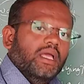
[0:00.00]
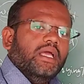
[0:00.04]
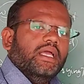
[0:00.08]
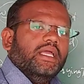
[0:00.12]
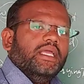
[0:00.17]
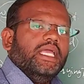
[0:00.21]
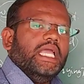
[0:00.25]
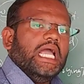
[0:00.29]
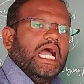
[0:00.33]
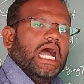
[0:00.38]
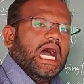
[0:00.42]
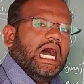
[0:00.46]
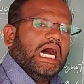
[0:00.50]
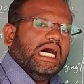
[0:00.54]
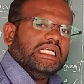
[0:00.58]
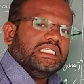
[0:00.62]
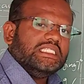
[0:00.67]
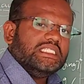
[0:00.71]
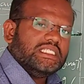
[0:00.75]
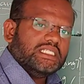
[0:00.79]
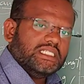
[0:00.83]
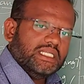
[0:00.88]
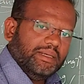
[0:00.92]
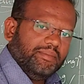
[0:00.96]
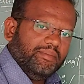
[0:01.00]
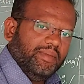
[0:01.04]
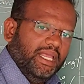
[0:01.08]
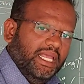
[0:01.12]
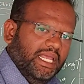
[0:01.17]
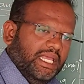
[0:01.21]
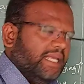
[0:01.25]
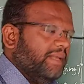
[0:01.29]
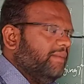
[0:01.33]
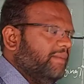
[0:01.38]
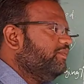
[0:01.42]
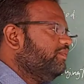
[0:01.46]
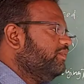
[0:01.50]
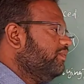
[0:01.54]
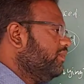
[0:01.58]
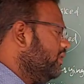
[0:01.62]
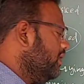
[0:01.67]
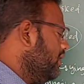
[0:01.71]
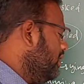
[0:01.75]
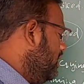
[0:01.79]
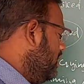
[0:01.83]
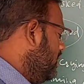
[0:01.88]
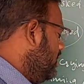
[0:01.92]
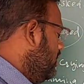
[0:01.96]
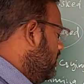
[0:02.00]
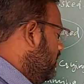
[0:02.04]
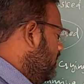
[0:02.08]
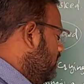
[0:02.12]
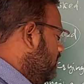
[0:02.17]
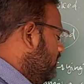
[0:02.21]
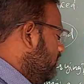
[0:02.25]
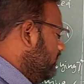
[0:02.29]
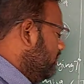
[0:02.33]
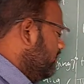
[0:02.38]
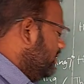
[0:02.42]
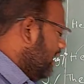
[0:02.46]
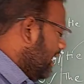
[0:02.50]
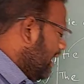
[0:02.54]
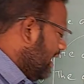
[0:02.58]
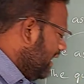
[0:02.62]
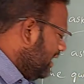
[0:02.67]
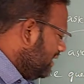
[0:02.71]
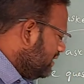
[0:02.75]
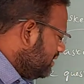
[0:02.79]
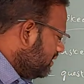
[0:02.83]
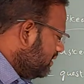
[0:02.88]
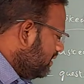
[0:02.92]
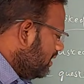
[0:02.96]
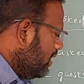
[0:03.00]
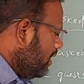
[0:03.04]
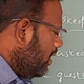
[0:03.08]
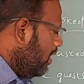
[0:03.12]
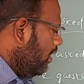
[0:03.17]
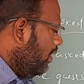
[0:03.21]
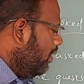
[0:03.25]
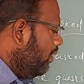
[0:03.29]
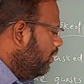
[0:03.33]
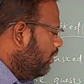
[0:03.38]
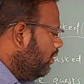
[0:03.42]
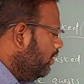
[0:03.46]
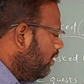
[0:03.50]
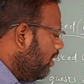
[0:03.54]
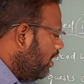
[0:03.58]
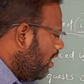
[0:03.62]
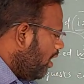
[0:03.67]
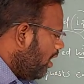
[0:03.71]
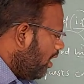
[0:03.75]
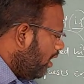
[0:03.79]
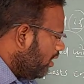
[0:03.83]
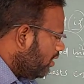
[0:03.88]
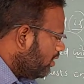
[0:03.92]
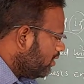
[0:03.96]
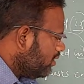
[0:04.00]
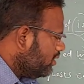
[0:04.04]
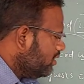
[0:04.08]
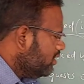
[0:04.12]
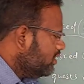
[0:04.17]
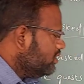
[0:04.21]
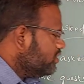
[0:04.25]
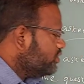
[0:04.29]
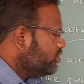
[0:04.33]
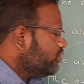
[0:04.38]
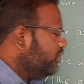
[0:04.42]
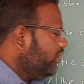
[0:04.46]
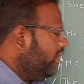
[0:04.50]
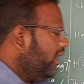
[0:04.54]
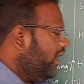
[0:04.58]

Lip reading: He asked me that how long should